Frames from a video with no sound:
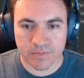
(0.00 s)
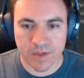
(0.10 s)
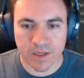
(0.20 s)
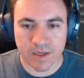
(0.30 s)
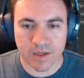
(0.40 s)

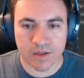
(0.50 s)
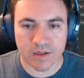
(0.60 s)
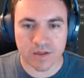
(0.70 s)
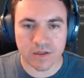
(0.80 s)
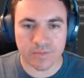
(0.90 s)
making it a
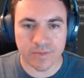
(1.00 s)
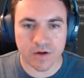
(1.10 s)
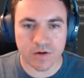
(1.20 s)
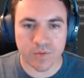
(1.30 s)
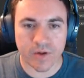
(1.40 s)
little
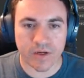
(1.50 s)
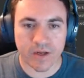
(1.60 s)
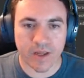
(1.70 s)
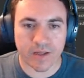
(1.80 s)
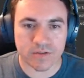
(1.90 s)
bigger when it
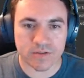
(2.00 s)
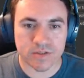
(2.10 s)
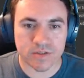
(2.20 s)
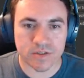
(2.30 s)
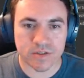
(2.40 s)

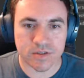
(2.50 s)
ends.